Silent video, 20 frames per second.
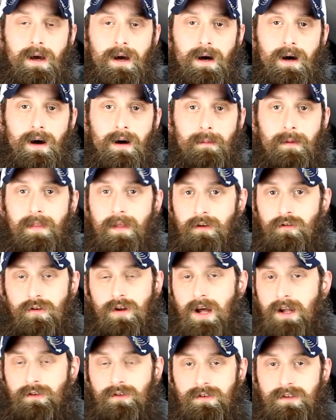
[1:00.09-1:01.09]
and that
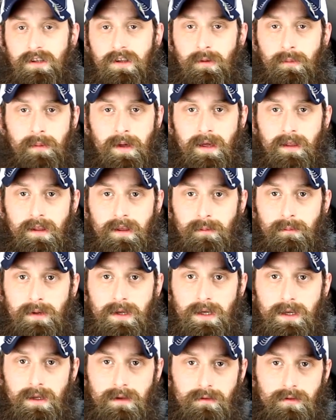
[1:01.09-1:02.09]
you're not just emailing
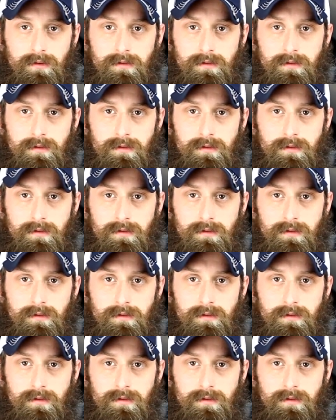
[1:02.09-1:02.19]
me